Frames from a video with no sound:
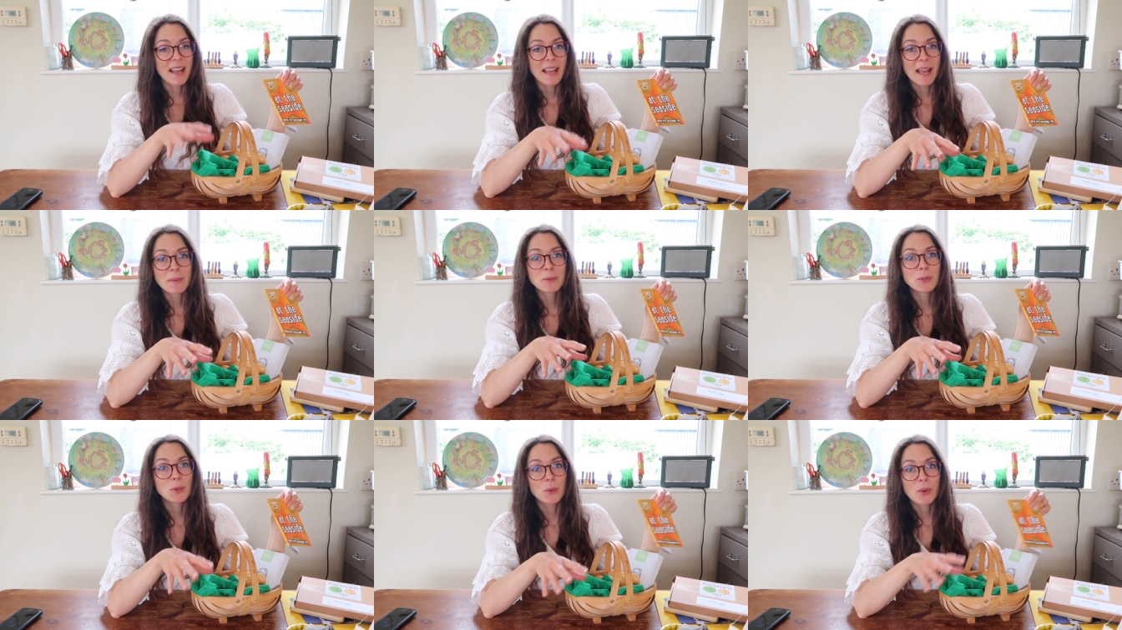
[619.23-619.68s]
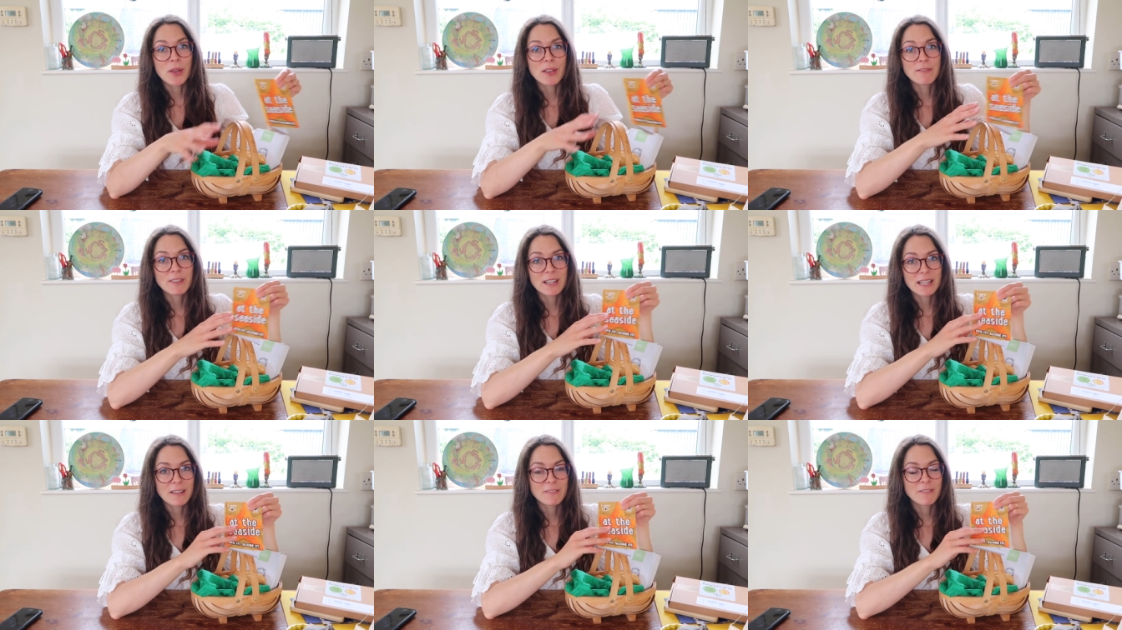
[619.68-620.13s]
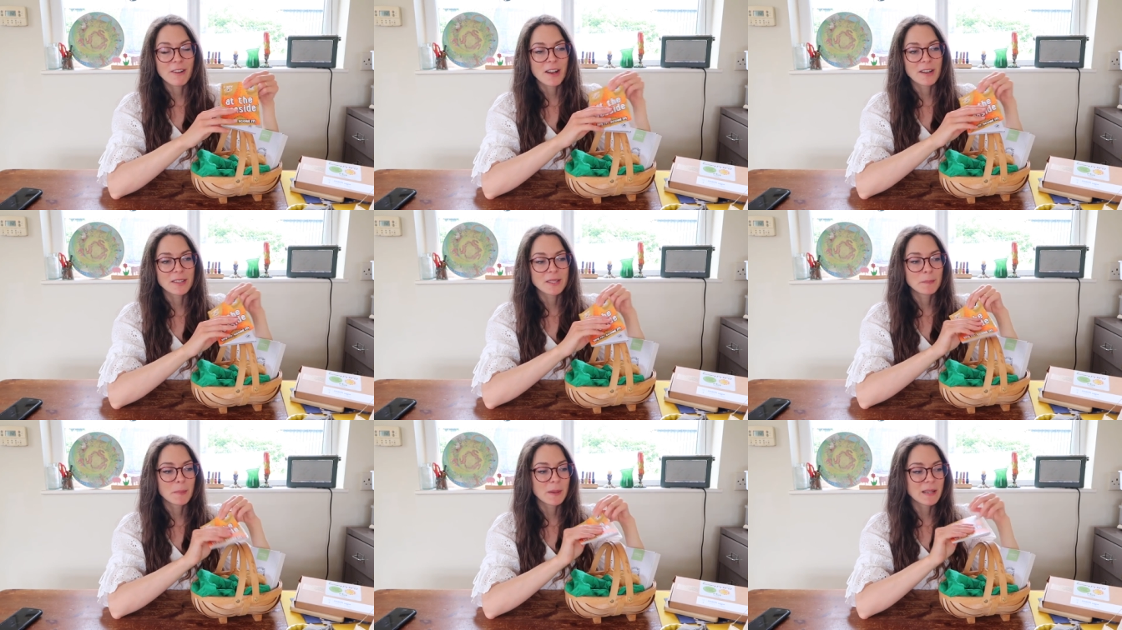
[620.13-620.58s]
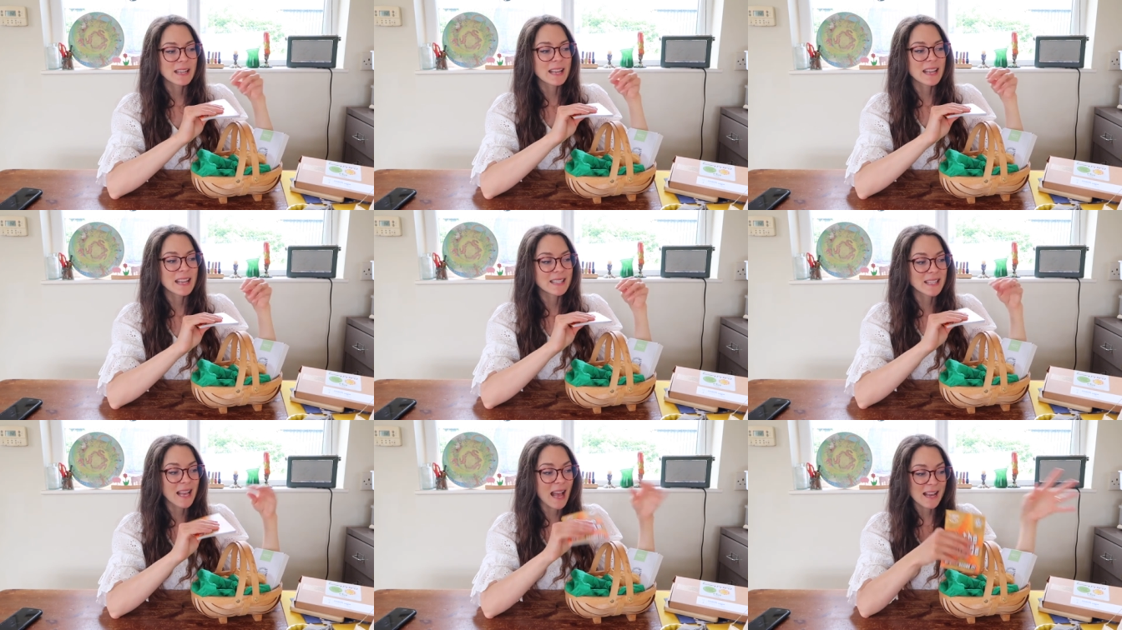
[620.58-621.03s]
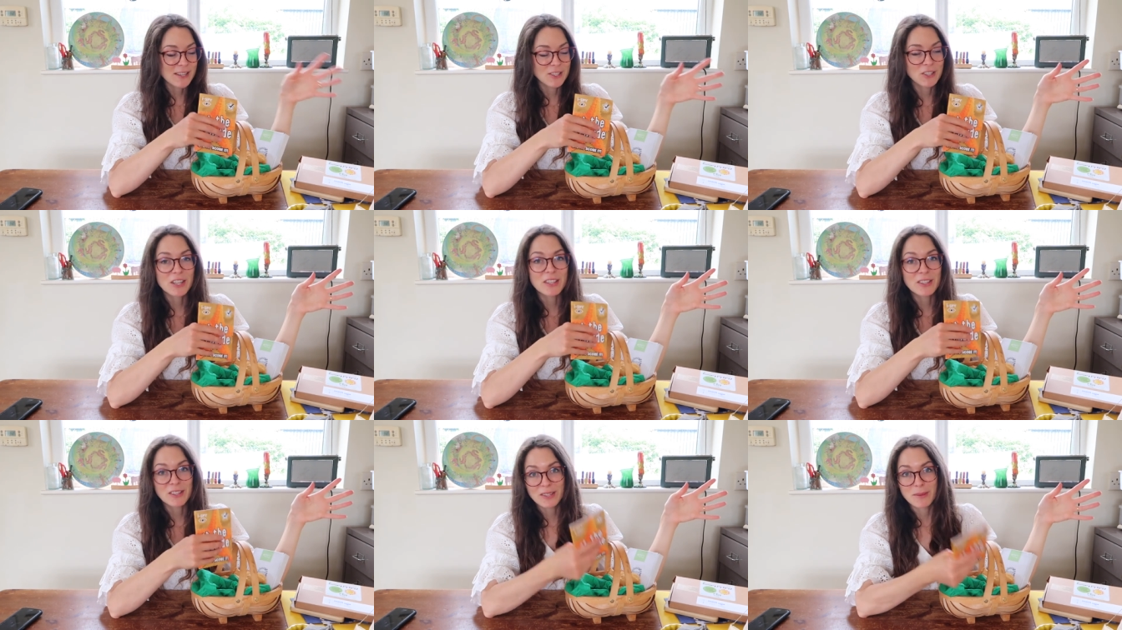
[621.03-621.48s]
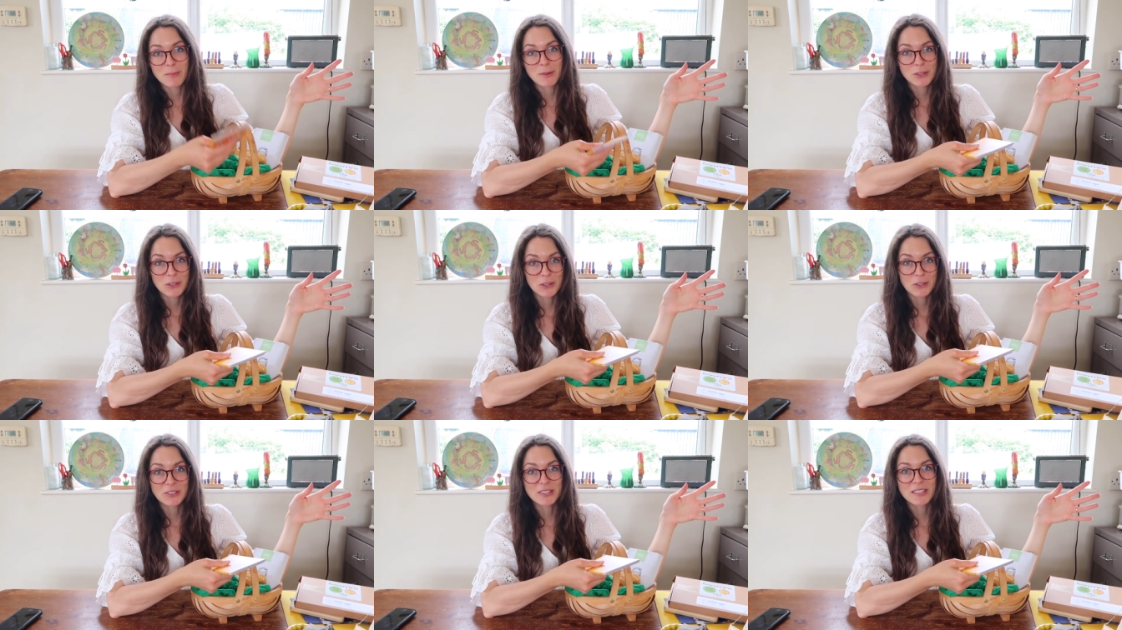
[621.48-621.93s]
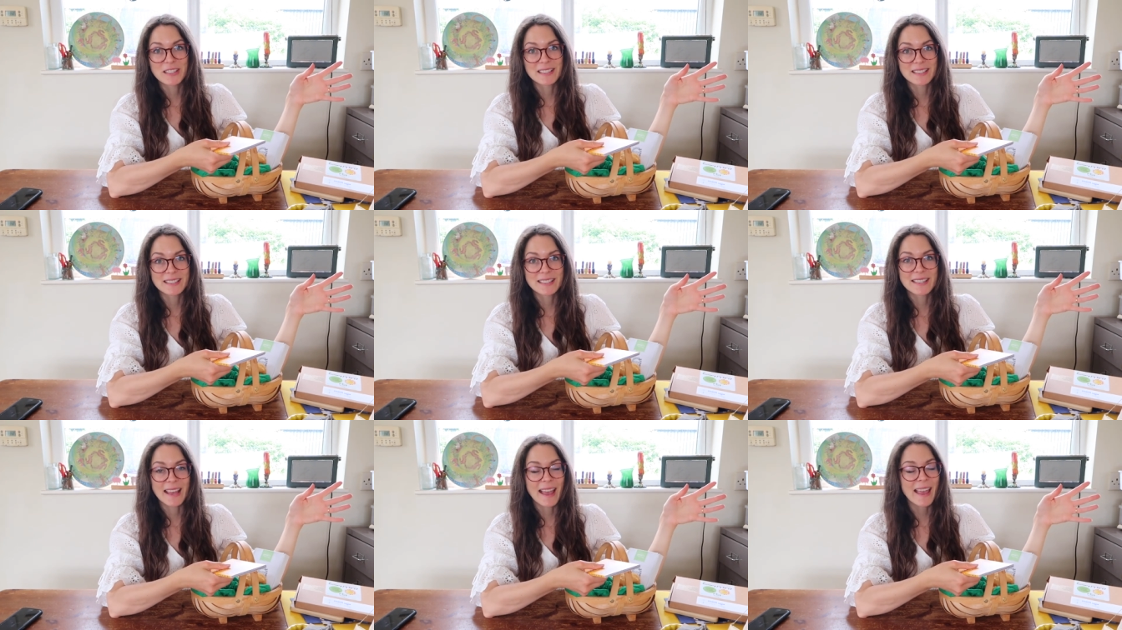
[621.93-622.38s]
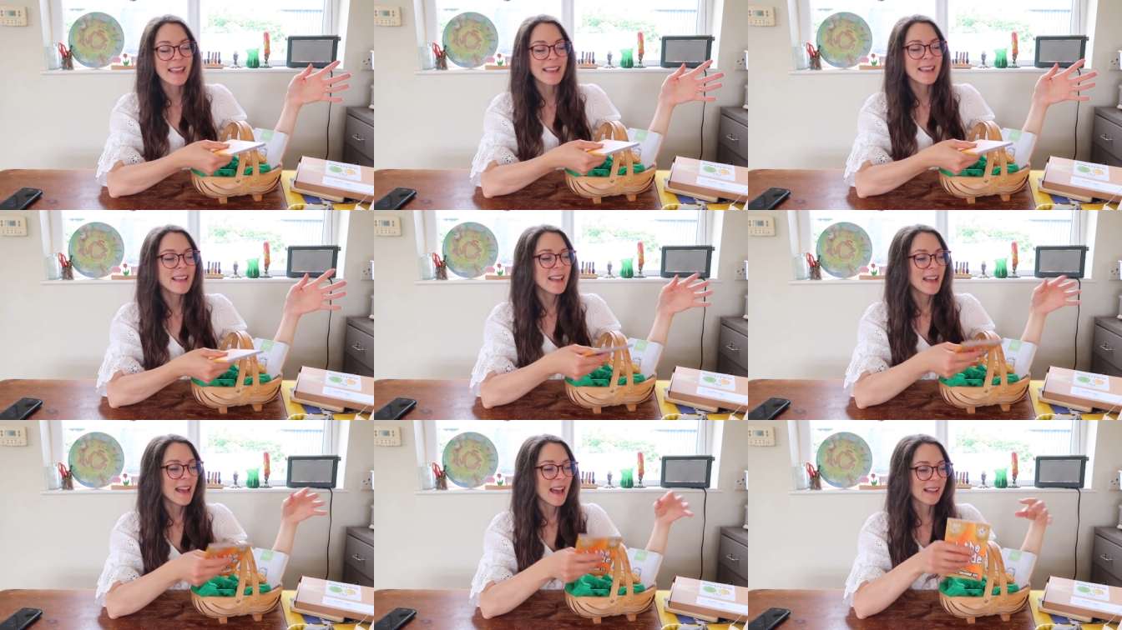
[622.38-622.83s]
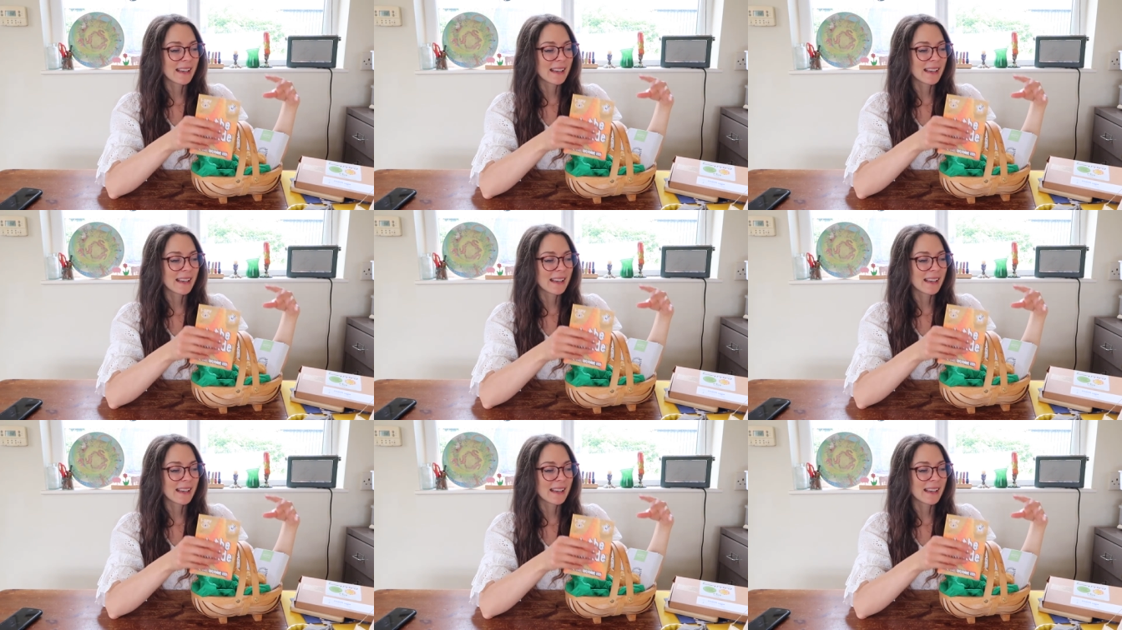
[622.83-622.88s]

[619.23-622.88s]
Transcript: I am talking really fast, but it is actually the summer solstice today,